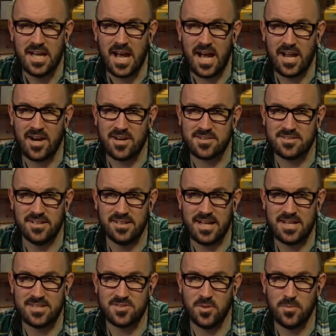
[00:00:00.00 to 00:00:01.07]
at Arsenal. And that
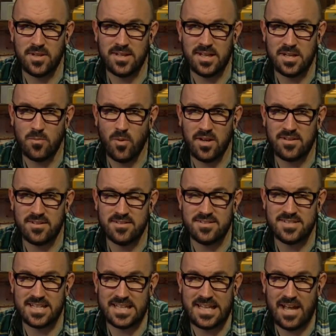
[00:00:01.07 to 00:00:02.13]
is something that he wanted
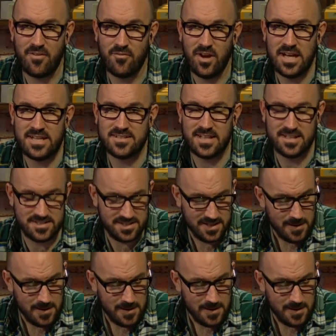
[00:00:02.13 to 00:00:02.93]
to get right. And,